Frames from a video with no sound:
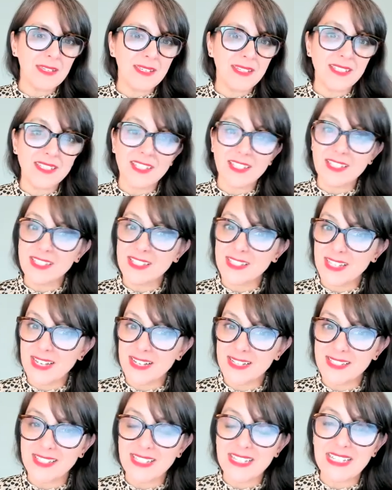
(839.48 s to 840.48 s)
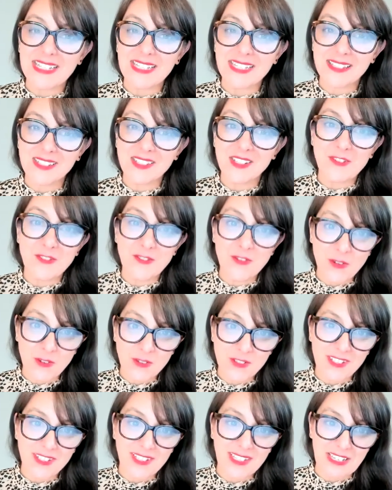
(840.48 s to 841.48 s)
Success is
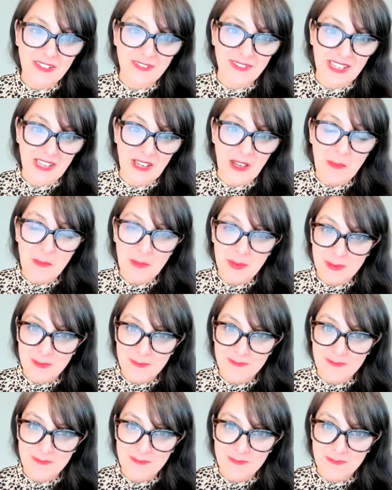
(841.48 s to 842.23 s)
not giving up.